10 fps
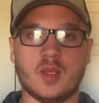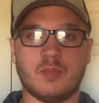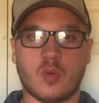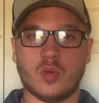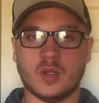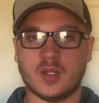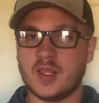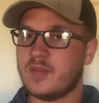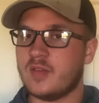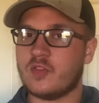important.
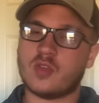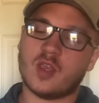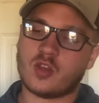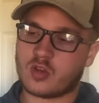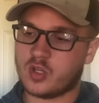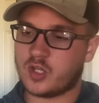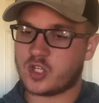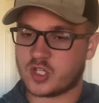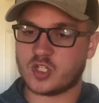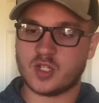Even if you think you're good at
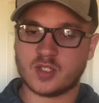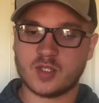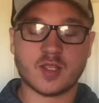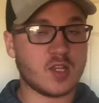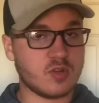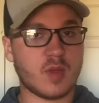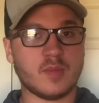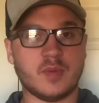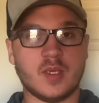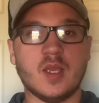judging distance, and you might
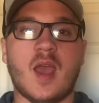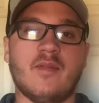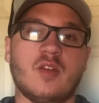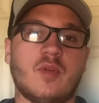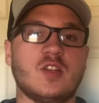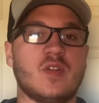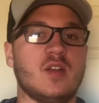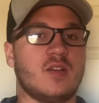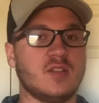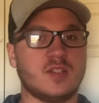be, having a rangefinder
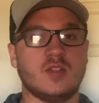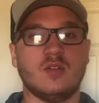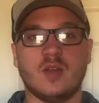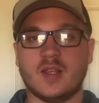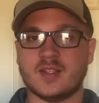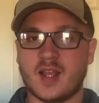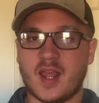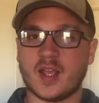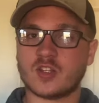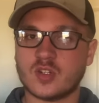can still, it's that
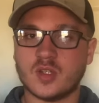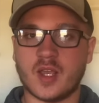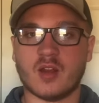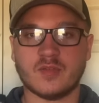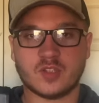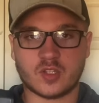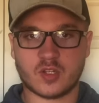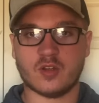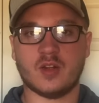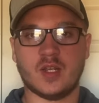extra layer of
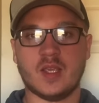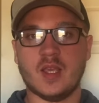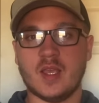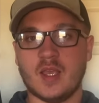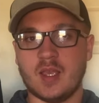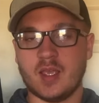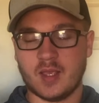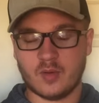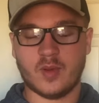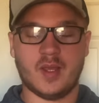security
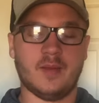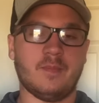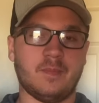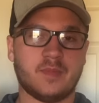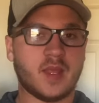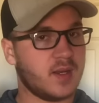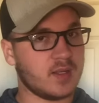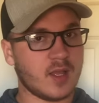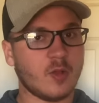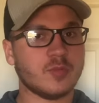in a way
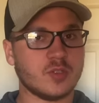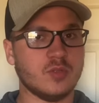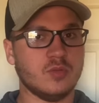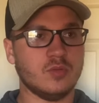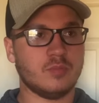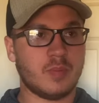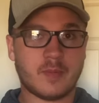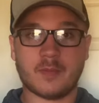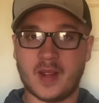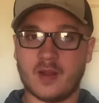that helps you be
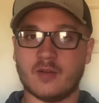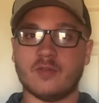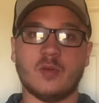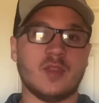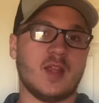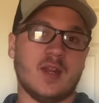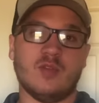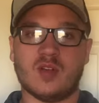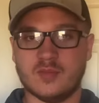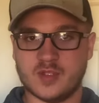prepared for when that
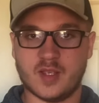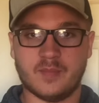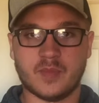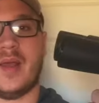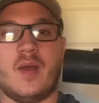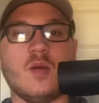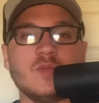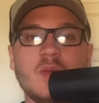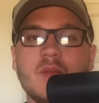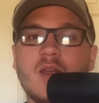animal comes in. Now I always
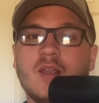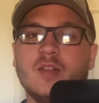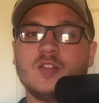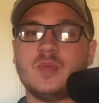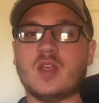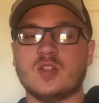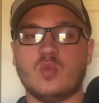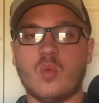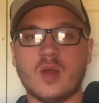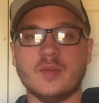bring binoculars because,
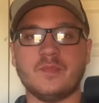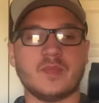one,